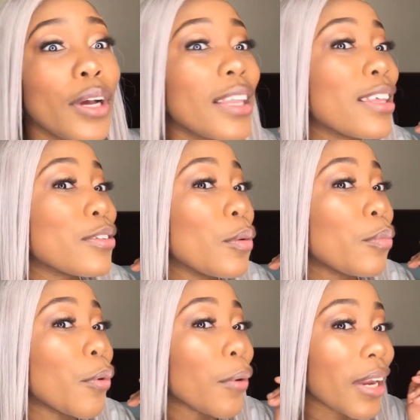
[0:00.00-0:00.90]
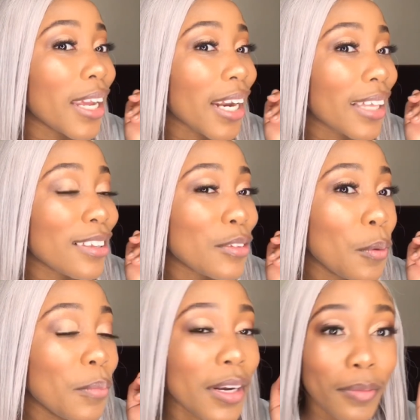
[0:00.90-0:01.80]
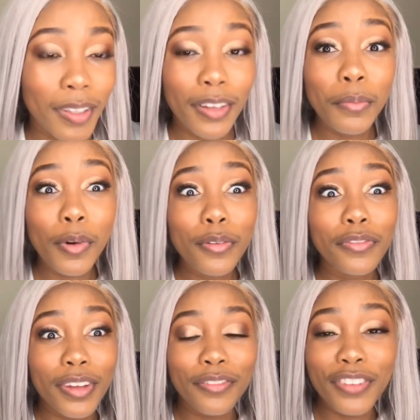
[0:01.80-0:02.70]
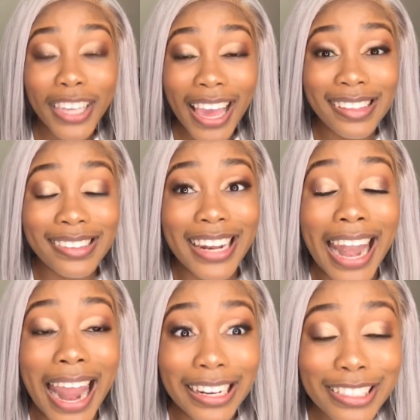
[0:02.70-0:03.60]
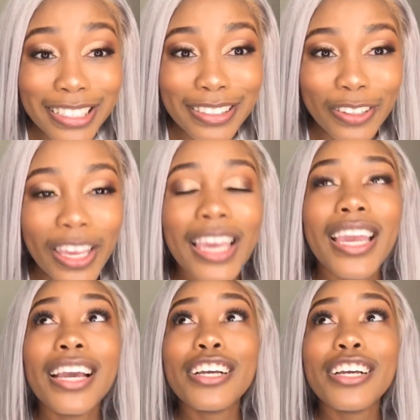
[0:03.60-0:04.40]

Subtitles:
they're so boring, like they're so minimal. Come on, Vicky has lashes, okay?